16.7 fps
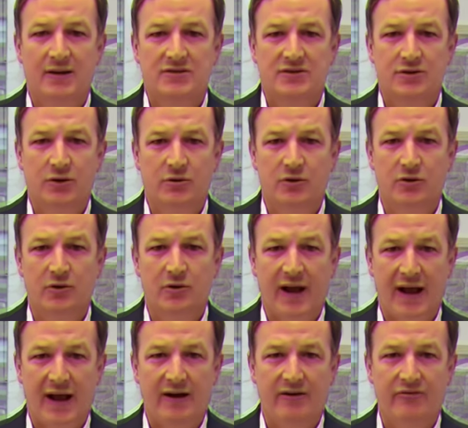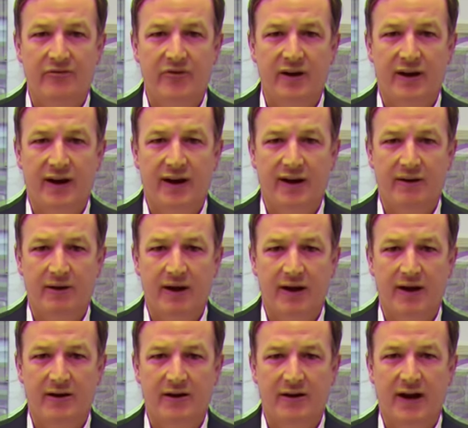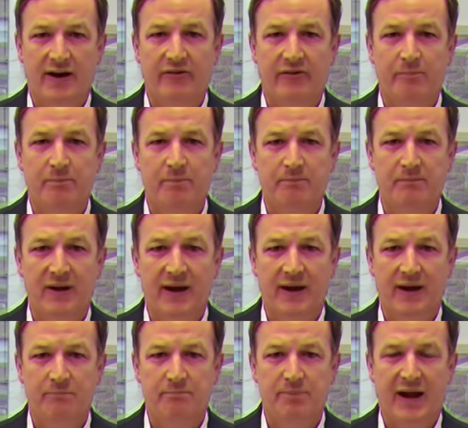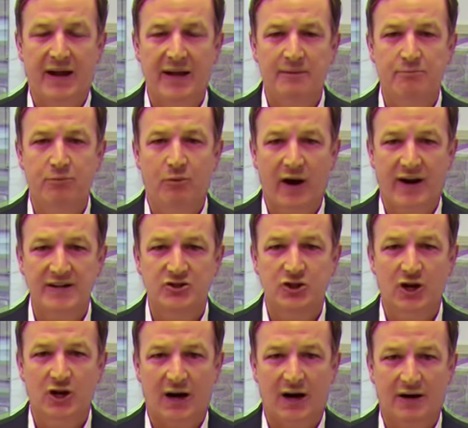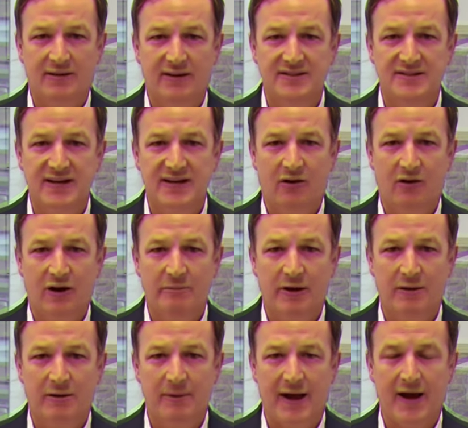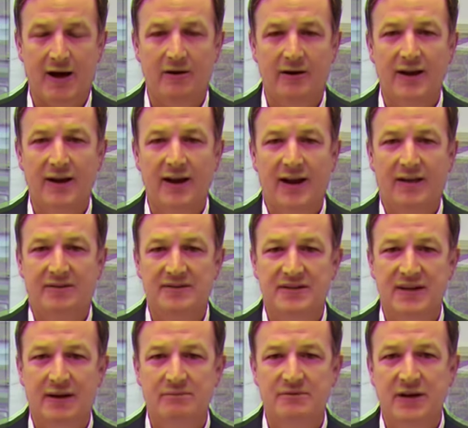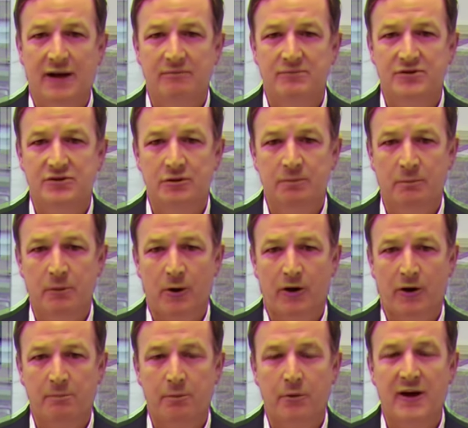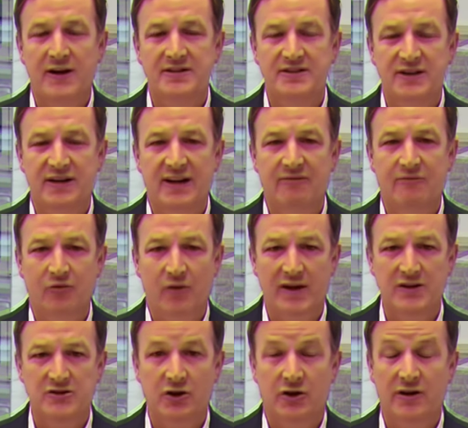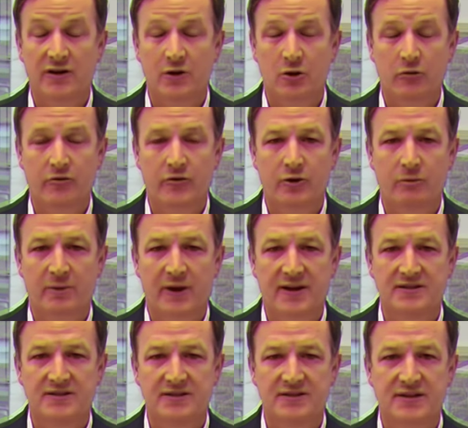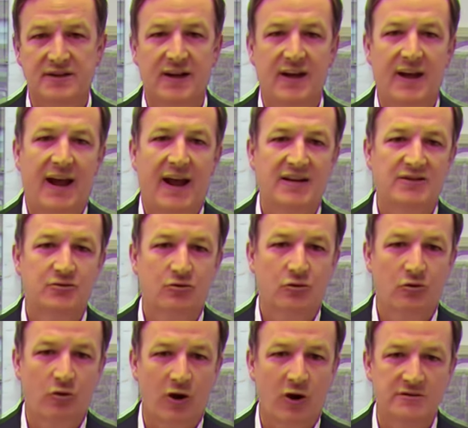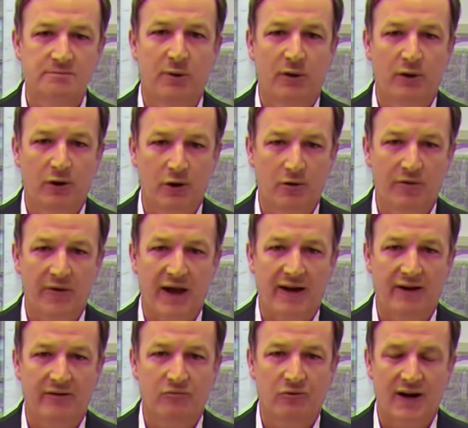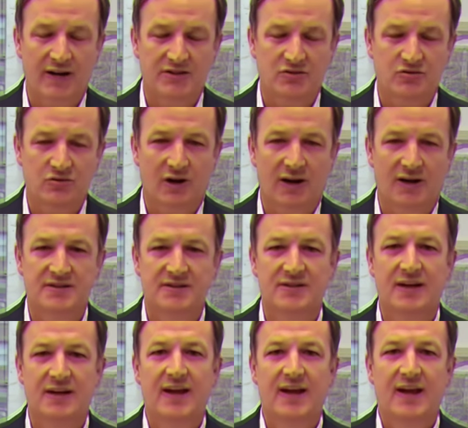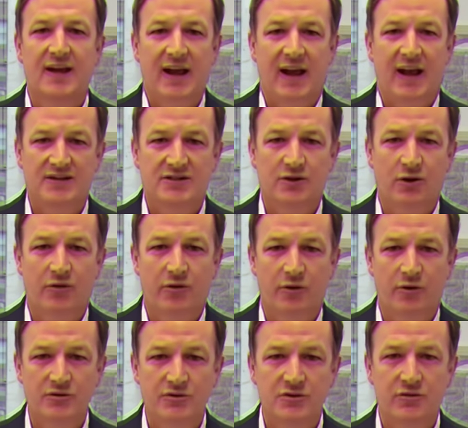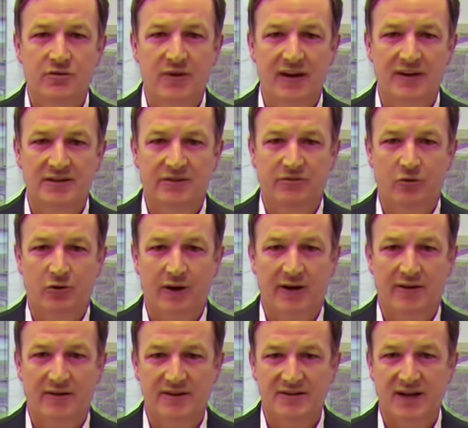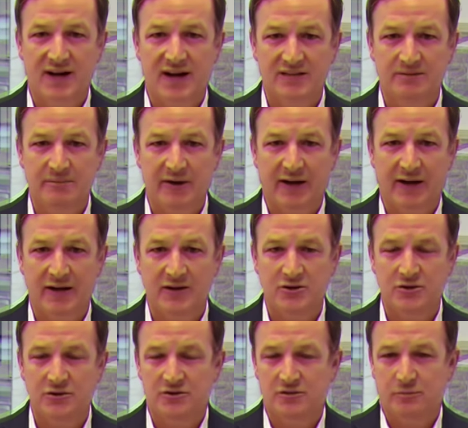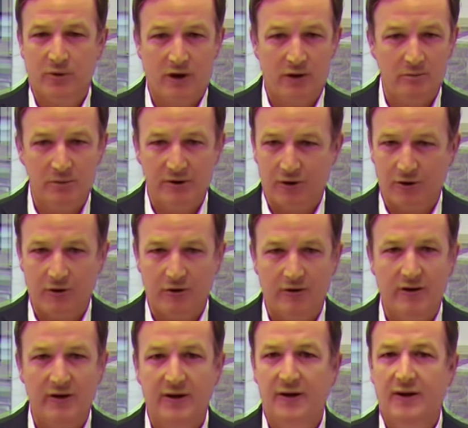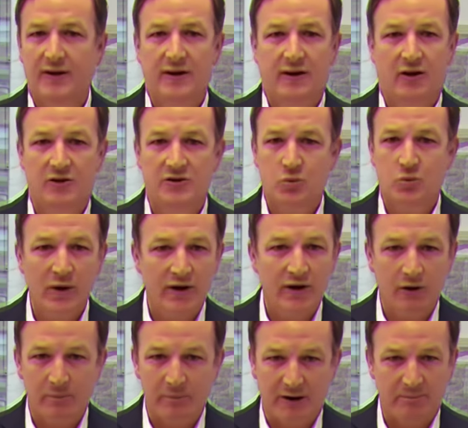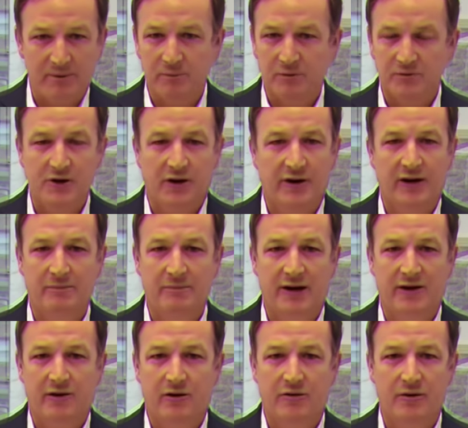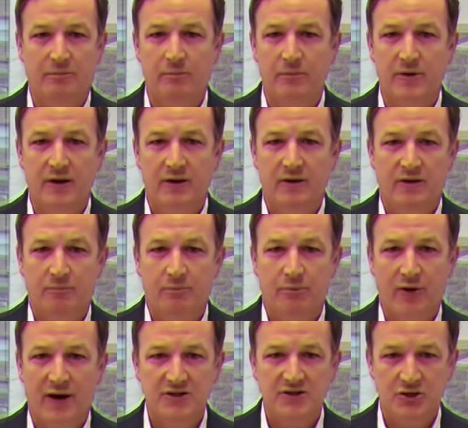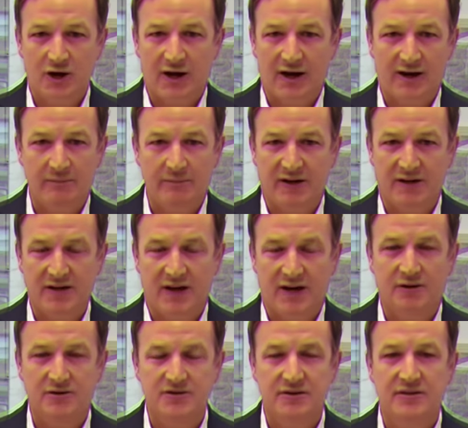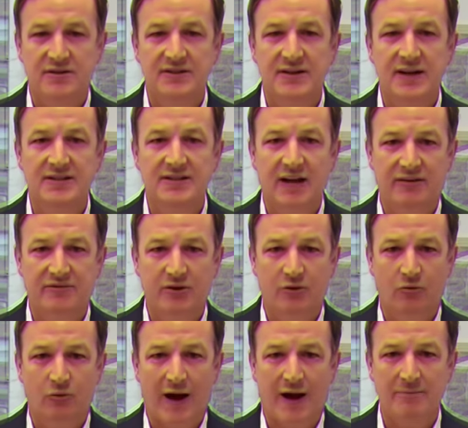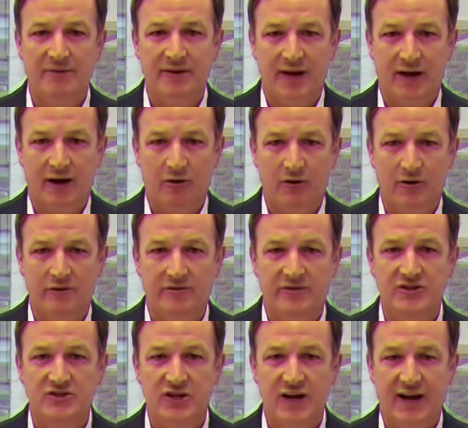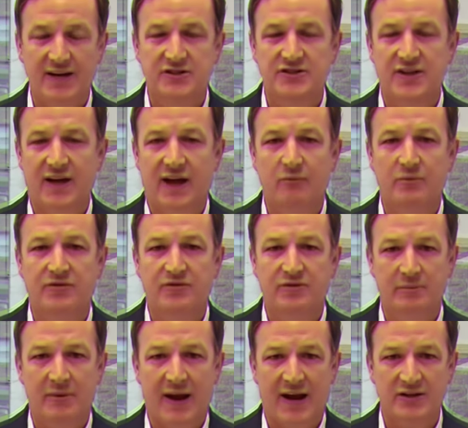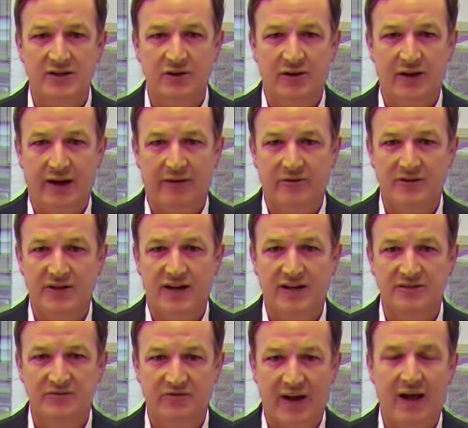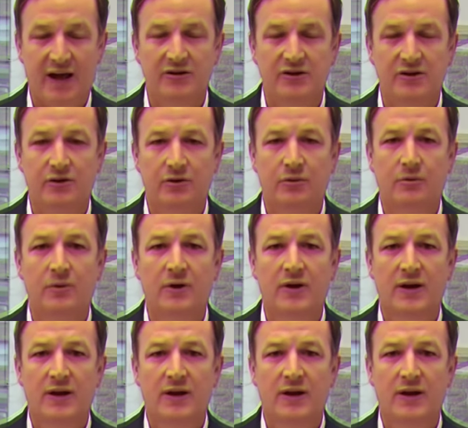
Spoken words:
So you have a kind of a penny price shock that's now coming about. At the same time, supermarket price inflation on a year-over-year basis has crossed below that of restaurants. And so those two things have created these cosmetic issues. You probably heard on Twitter about people talking about all the price shock at McDonald's. So these guys have to grab the narrative and change that with some nationally advertised value.